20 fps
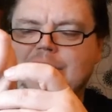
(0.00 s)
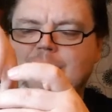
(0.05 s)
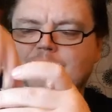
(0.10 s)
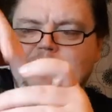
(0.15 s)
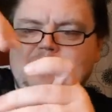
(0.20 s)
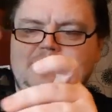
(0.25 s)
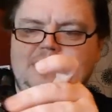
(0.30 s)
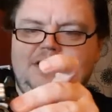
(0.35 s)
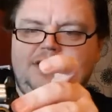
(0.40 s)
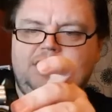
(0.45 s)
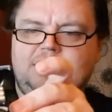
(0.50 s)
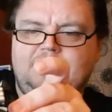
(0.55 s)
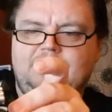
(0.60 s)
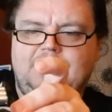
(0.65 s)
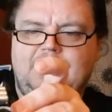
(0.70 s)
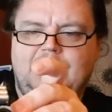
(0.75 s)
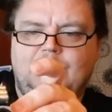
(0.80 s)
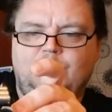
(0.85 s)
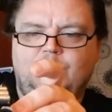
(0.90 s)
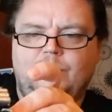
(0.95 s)
the position
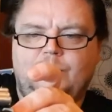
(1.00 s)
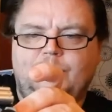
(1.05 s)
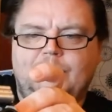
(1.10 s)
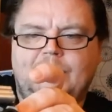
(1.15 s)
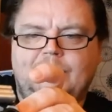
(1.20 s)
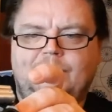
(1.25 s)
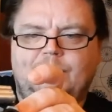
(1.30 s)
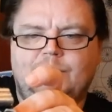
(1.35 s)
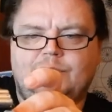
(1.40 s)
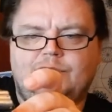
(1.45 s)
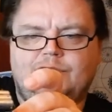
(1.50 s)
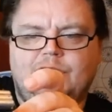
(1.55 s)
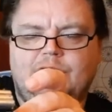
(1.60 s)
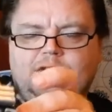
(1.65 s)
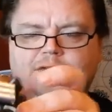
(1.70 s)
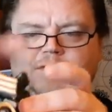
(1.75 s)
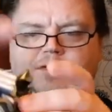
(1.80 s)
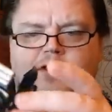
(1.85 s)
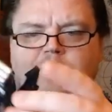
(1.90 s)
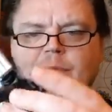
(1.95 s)
that he would be if he was
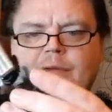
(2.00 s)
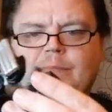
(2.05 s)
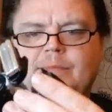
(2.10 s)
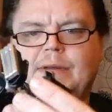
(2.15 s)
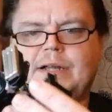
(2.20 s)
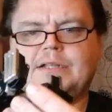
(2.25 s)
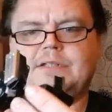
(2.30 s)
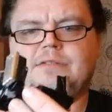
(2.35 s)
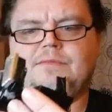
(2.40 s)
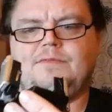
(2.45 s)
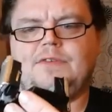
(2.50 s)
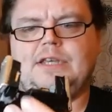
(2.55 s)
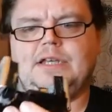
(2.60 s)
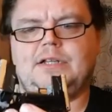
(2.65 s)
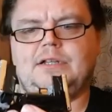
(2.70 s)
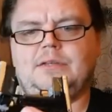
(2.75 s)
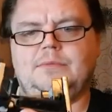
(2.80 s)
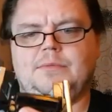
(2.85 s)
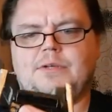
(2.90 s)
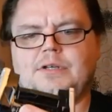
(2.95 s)
transforming back to
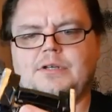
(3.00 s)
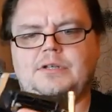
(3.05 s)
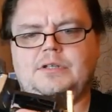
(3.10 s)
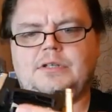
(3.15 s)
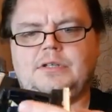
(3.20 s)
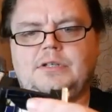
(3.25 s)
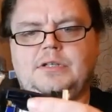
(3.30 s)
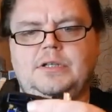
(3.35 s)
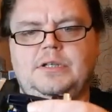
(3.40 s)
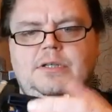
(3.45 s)
vehicle mode.